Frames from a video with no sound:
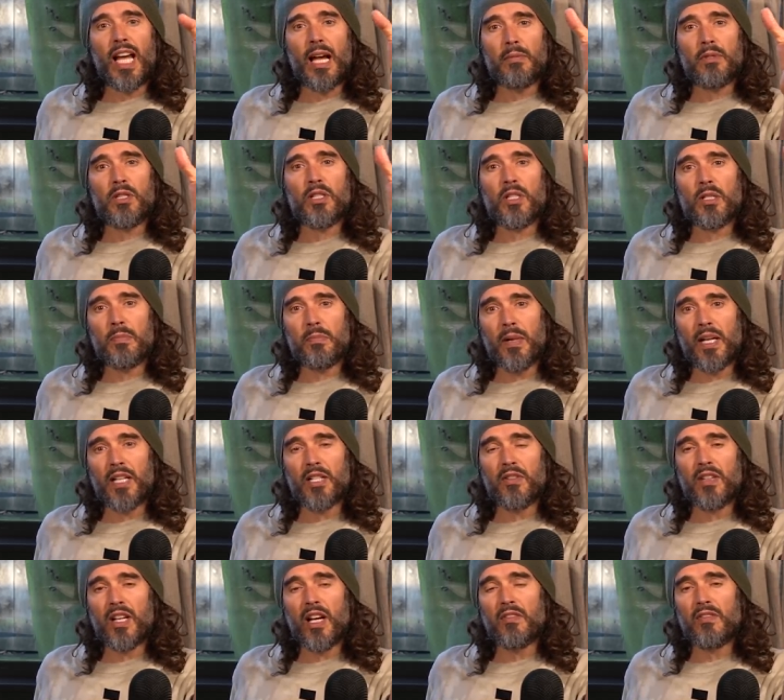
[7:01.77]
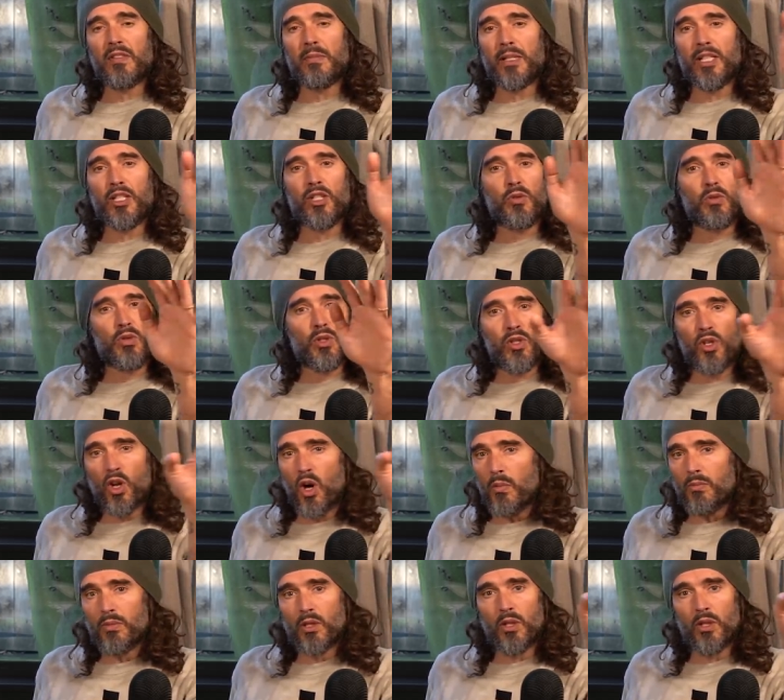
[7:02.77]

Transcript: Abstinence-based recovery means you stop